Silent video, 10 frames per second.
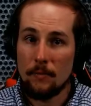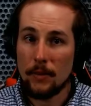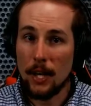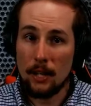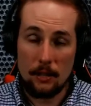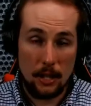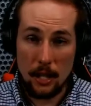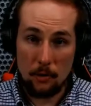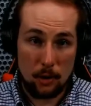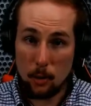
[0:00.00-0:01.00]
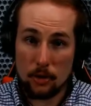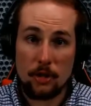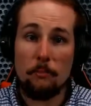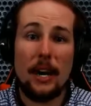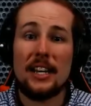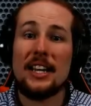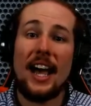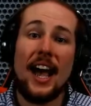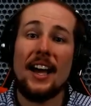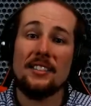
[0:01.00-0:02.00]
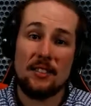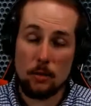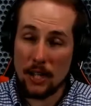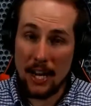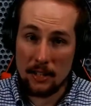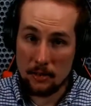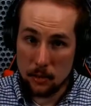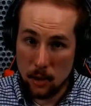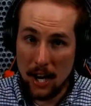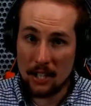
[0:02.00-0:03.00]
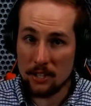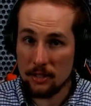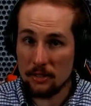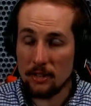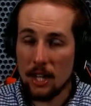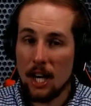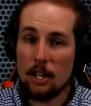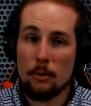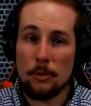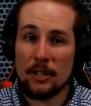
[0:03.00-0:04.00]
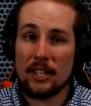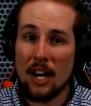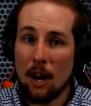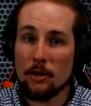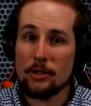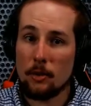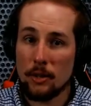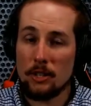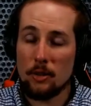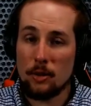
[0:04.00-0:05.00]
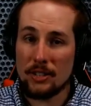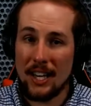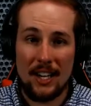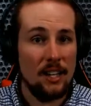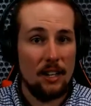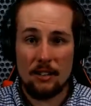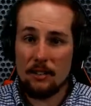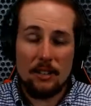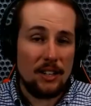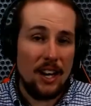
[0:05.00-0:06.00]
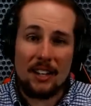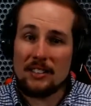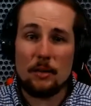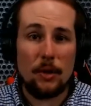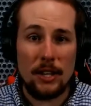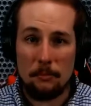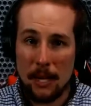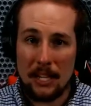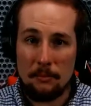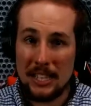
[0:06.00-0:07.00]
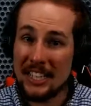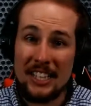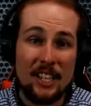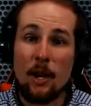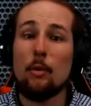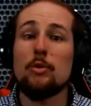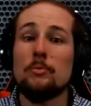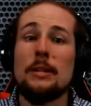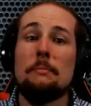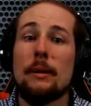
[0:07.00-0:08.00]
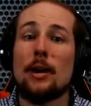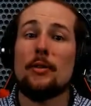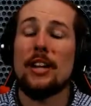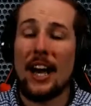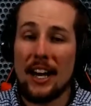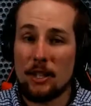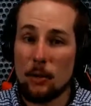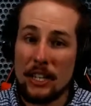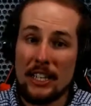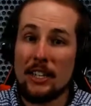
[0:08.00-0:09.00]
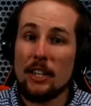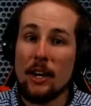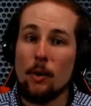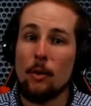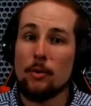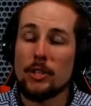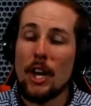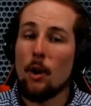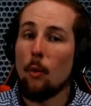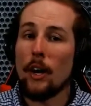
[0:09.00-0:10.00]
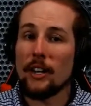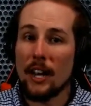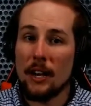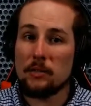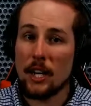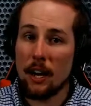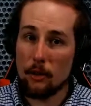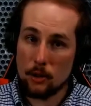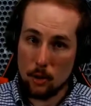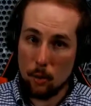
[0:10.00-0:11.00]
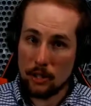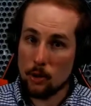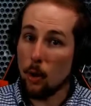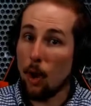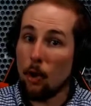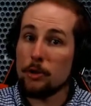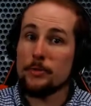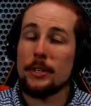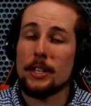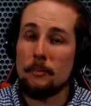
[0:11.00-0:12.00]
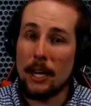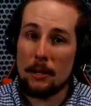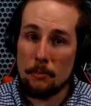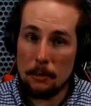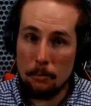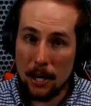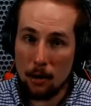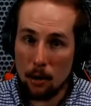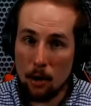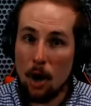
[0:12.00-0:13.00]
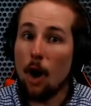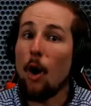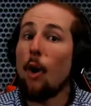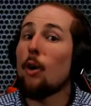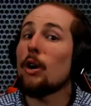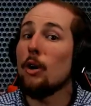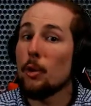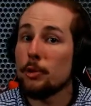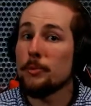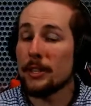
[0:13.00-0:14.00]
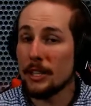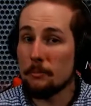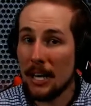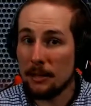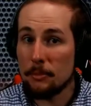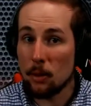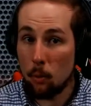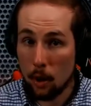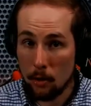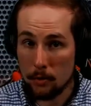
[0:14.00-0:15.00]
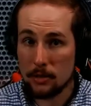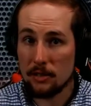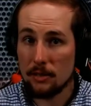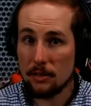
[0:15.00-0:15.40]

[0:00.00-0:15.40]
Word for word: And if you are somebody that has those kinds of attractions, humility also leads you to say, look, God's the one that made me. He knows me better than I do, and He knows what lifestyle is going to ultimately make me better or ultimately make me worse.